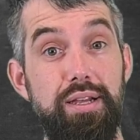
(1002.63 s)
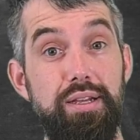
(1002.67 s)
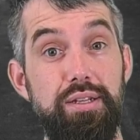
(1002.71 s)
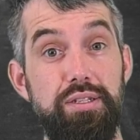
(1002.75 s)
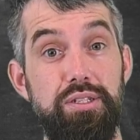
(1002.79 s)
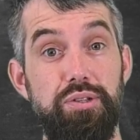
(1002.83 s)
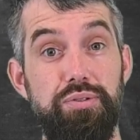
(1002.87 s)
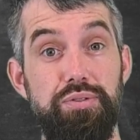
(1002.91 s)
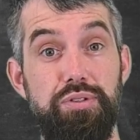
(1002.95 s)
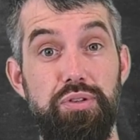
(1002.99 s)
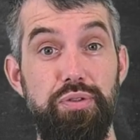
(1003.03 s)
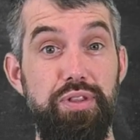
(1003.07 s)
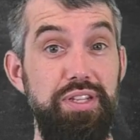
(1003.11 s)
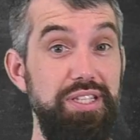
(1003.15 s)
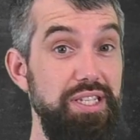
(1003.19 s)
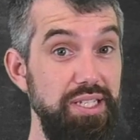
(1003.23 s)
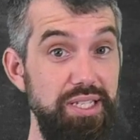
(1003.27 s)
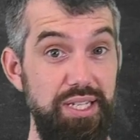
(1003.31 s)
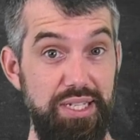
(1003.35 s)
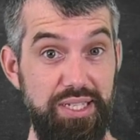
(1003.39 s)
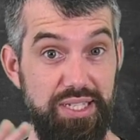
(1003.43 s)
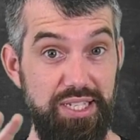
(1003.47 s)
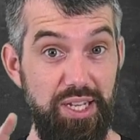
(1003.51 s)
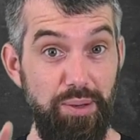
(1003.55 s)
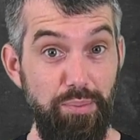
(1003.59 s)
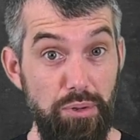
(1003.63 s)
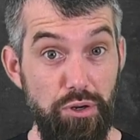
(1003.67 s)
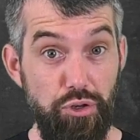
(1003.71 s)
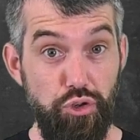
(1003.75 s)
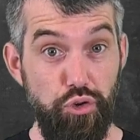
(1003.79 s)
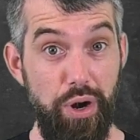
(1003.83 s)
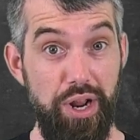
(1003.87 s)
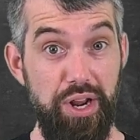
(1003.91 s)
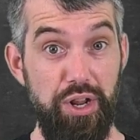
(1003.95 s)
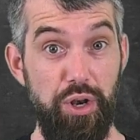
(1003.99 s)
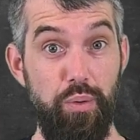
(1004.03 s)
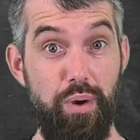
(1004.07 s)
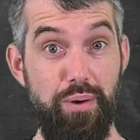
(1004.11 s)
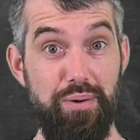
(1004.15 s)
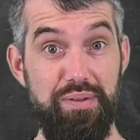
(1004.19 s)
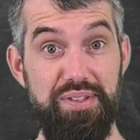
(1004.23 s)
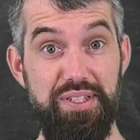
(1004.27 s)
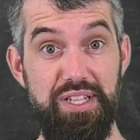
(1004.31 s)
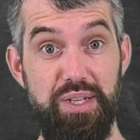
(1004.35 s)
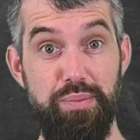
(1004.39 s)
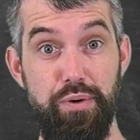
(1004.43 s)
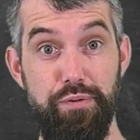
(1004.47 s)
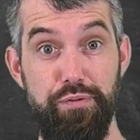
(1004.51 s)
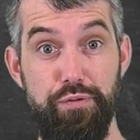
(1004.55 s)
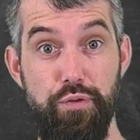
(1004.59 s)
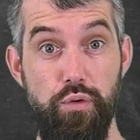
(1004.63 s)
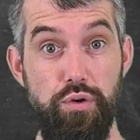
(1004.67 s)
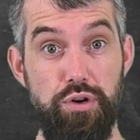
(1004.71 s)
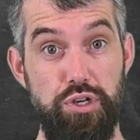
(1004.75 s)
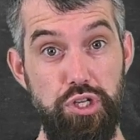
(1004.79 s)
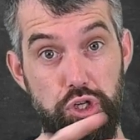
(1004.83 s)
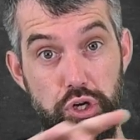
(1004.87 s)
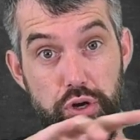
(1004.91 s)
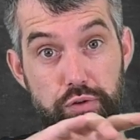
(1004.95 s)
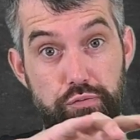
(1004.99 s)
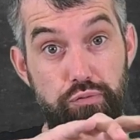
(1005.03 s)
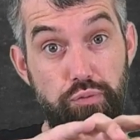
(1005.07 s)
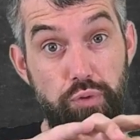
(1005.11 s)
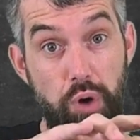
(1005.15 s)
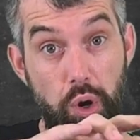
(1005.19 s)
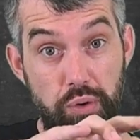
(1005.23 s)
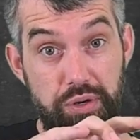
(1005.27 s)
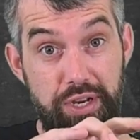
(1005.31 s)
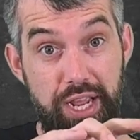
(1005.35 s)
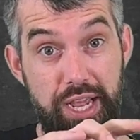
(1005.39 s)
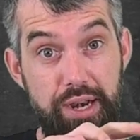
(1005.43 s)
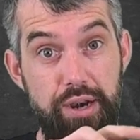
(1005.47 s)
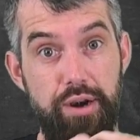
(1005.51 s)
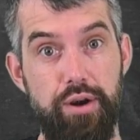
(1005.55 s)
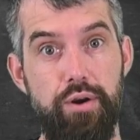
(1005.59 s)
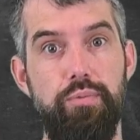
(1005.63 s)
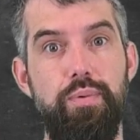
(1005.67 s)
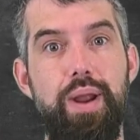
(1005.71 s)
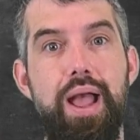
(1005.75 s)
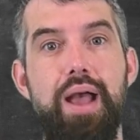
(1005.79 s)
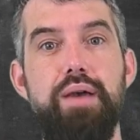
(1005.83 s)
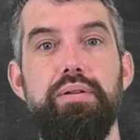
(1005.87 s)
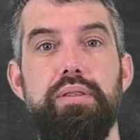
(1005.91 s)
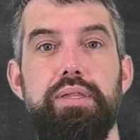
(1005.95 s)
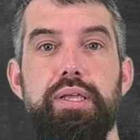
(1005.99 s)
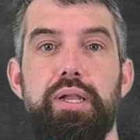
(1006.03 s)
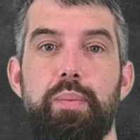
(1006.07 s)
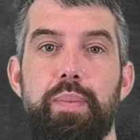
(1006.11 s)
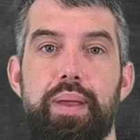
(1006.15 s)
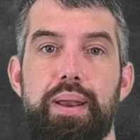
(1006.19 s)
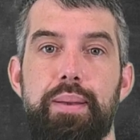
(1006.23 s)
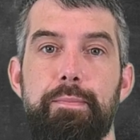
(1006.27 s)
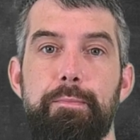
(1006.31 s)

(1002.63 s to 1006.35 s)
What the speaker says: So this is a similar triangle to what we've seen before, just sort of rotated around a little bit.